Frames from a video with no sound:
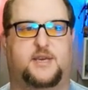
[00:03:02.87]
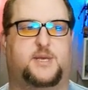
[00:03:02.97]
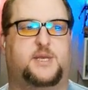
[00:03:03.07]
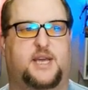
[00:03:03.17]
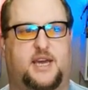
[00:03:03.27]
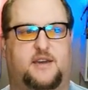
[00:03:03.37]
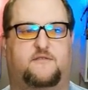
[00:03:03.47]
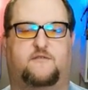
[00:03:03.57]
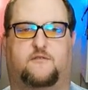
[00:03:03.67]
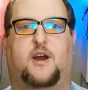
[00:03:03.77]
This is a
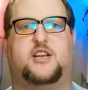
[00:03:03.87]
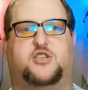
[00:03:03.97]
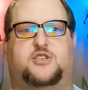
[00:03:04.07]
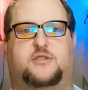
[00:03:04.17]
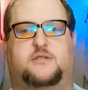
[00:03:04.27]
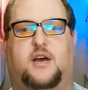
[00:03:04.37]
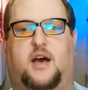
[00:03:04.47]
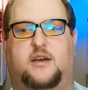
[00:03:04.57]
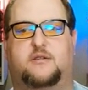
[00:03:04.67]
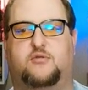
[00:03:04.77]
fresh
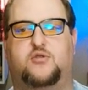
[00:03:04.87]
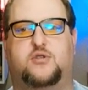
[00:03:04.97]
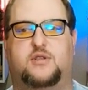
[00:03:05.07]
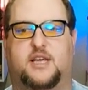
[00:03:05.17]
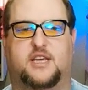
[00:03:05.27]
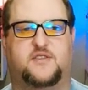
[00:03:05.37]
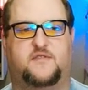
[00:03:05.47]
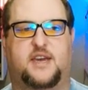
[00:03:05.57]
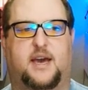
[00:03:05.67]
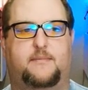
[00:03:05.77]
Ubuntu Linux
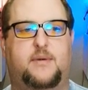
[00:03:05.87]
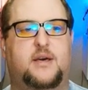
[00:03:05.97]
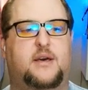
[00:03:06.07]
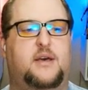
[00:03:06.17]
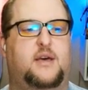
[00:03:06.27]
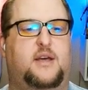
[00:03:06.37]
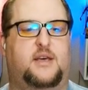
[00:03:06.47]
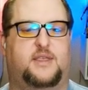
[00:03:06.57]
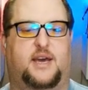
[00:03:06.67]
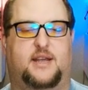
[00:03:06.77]
VM
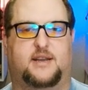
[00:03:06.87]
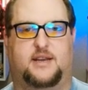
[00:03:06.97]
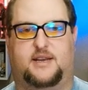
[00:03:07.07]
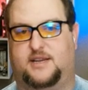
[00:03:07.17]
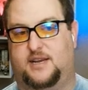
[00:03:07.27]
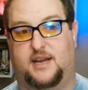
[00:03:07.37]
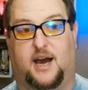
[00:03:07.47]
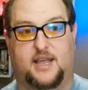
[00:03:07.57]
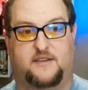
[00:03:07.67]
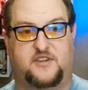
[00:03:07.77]
that did
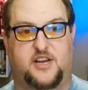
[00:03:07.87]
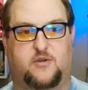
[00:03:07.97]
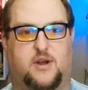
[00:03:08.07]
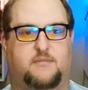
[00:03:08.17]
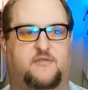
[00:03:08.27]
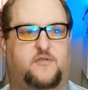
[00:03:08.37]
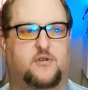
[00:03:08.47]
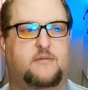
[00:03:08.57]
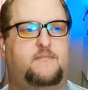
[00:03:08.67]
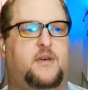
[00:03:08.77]
not have Deno on it
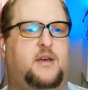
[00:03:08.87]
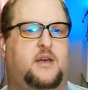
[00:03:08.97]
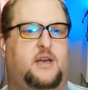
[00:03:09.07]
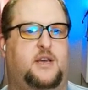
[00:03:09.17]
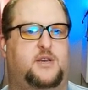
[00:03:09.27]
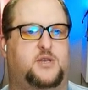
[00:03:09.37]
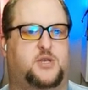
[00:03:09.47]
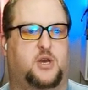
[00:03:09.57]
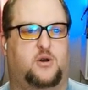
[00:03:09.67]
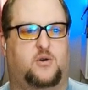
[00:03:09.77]
before.
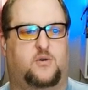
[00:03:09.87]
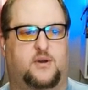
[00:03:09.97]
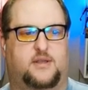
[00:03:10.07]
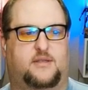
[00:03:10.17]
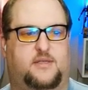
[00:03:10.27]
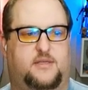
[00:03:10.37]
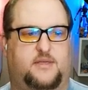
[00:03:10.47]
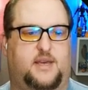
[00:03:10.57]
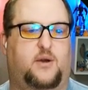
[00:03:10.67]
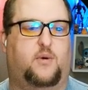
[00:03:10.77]
So
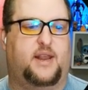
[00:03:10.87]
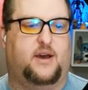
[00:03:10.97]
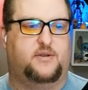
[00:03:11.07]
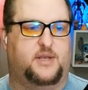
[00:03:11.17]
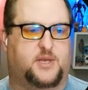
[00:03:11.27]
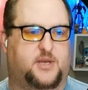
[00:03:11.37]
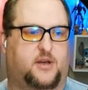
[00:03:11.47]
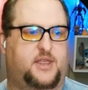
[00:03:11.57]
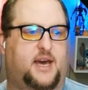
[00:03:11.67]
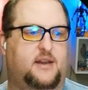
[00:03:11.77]
it went out and
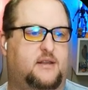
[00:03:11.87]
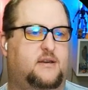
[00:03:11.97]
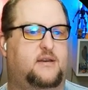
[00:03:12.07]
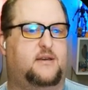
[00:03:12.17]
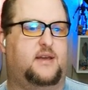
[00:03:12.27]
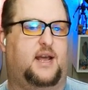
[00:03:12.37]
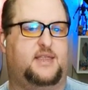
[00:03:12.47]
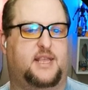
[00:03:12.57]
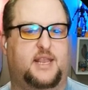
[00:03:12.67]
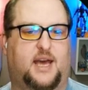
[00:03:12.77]
installed that.
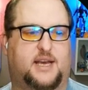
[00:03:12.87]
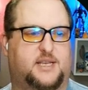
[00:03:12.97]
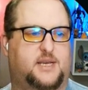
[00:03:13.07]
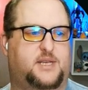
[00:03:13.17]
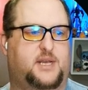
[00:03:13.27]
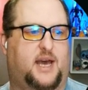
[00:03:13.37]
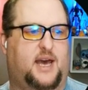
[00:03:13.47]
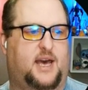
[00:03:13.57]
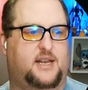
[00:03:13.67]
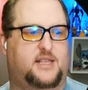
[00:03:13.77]
And then it asks us to
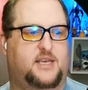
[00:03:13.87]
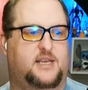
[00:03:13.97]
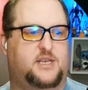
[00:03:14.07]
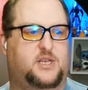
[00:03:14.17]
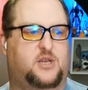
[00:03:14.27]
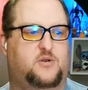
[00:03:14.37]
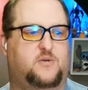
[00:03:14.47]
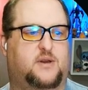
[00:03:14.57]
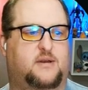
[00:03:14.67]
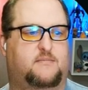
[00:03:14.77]
add these
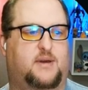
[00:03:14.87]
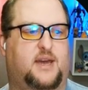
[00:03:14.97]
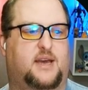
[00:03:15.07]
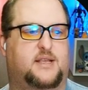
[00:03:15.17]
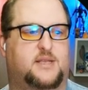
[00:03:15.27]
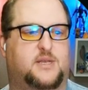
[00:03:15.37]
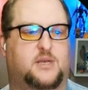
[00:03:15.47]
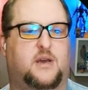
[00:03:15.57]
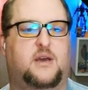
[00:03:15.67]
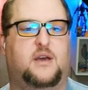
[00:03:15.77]
two commands